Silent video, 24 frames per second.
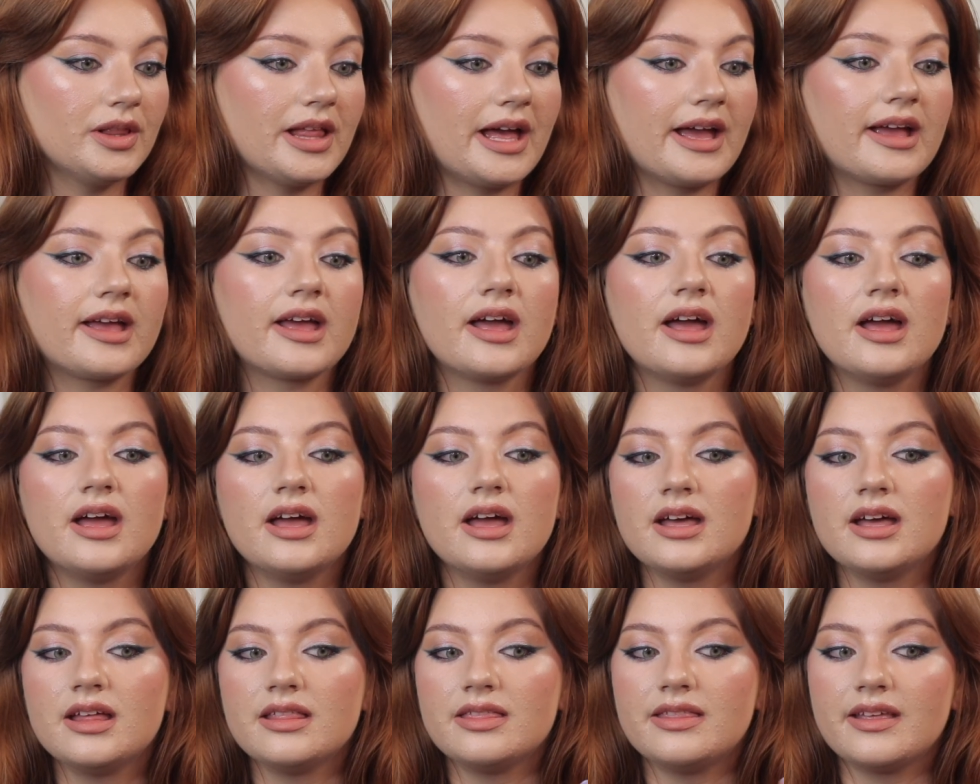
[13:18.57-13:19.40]
Like
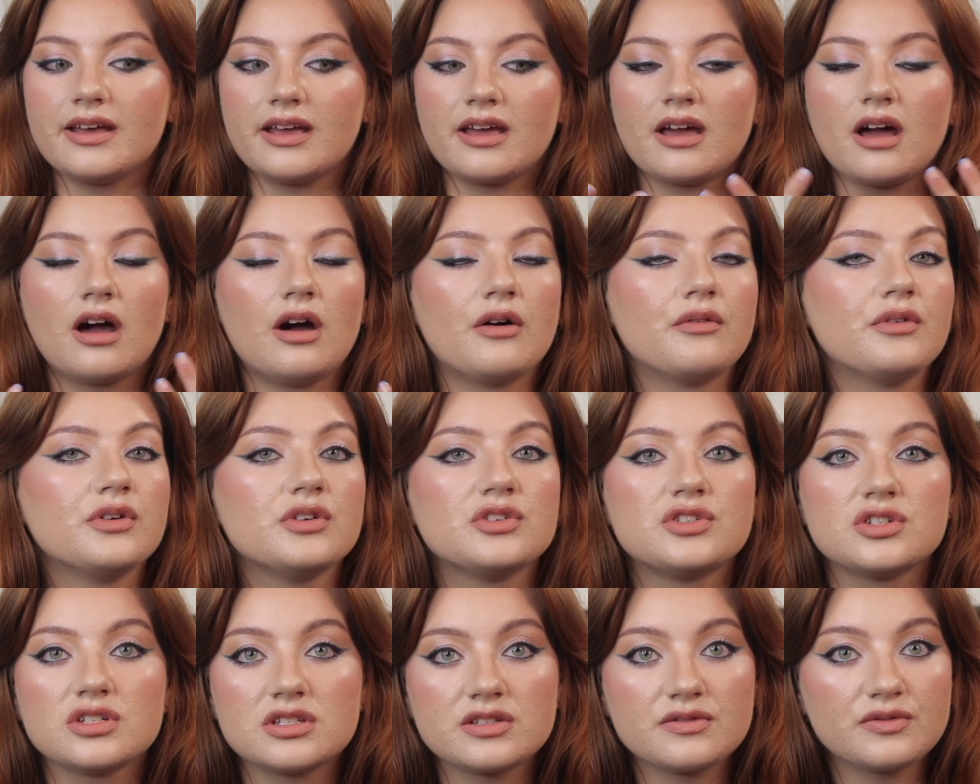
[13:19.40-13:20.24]
the
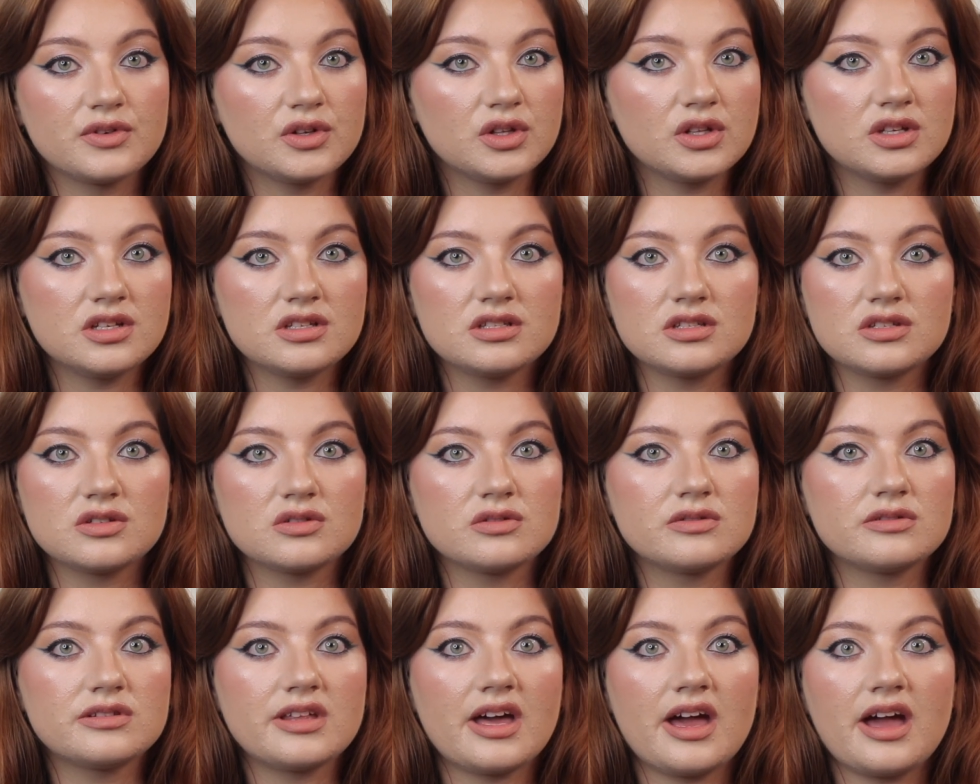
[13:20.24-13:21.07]
coverage is fully
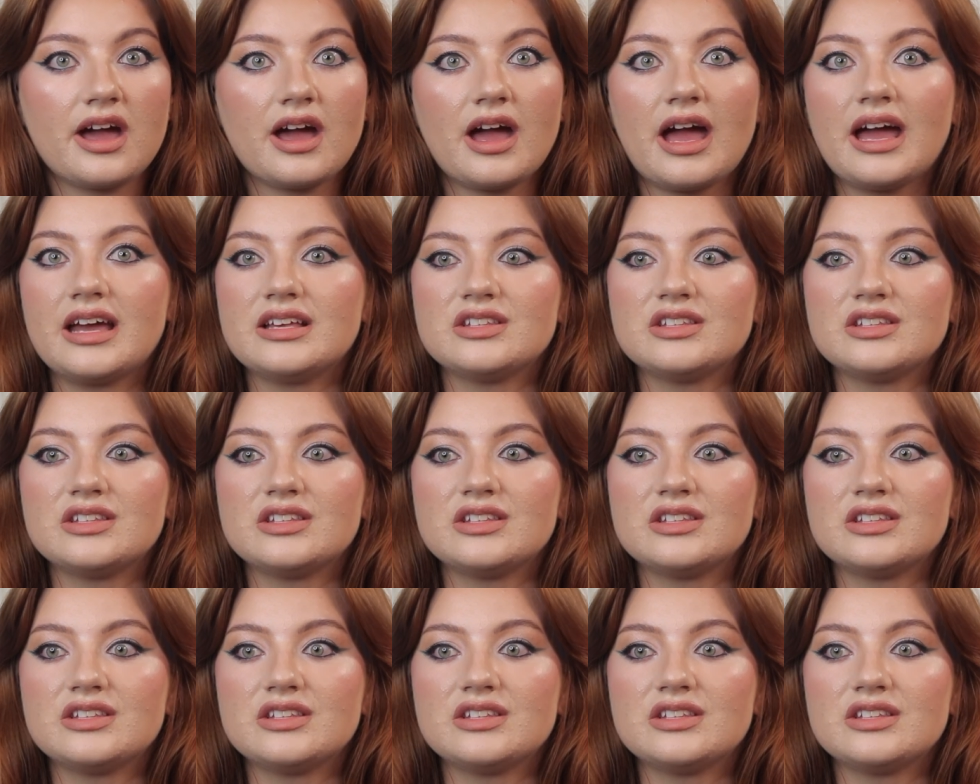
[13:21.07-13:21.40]
still there.